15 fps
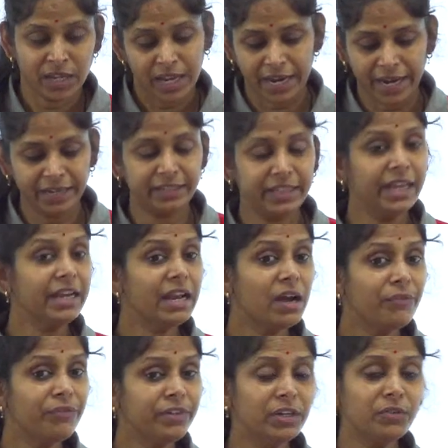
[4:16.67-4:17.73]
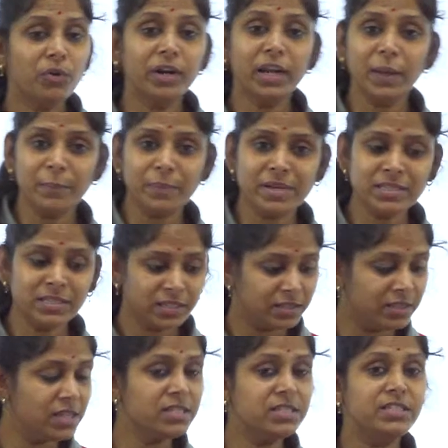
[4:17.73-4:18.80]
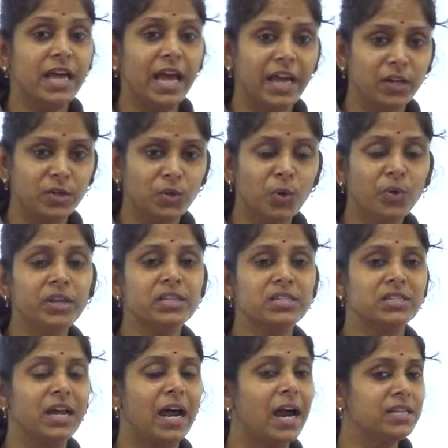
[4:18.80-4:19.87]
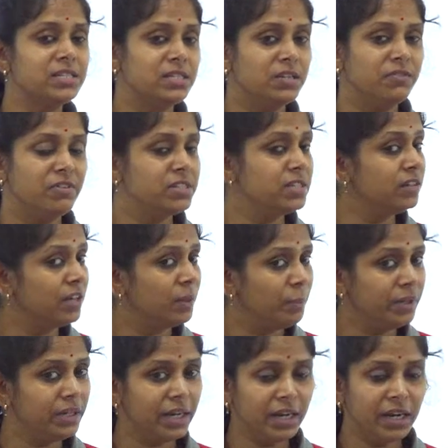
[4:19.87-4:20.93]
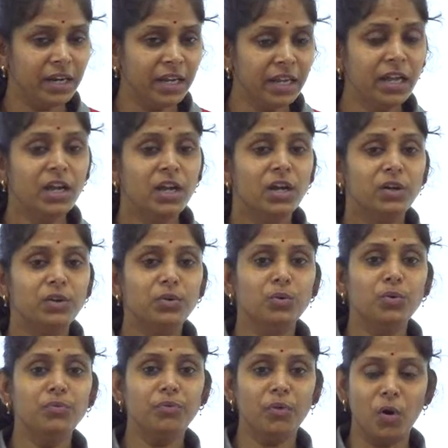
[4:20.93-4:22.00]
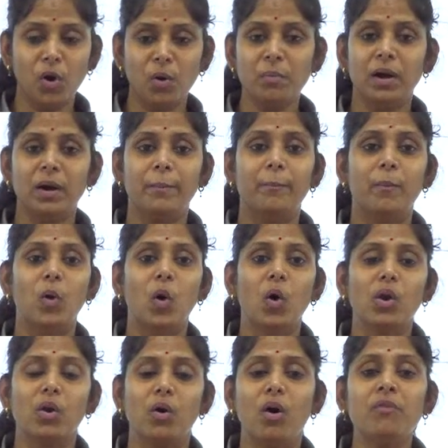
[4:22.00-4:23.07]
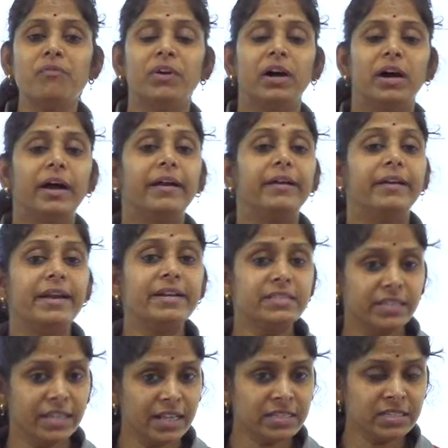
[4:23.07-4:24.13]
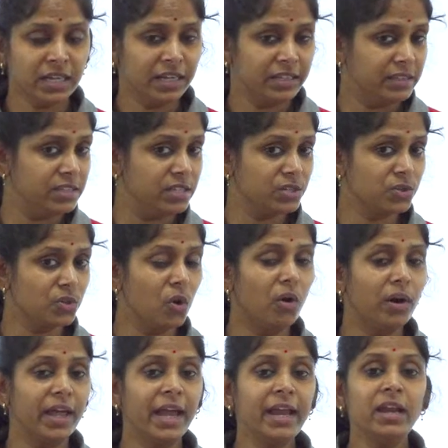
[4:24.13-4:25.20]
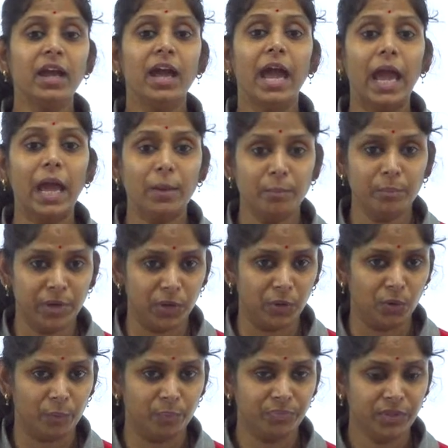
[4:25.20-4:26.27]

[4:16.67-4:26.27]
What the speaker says: And then after what happens? This zygote starts division repeatedly to form a ball of 100 cells. This is called an embryo.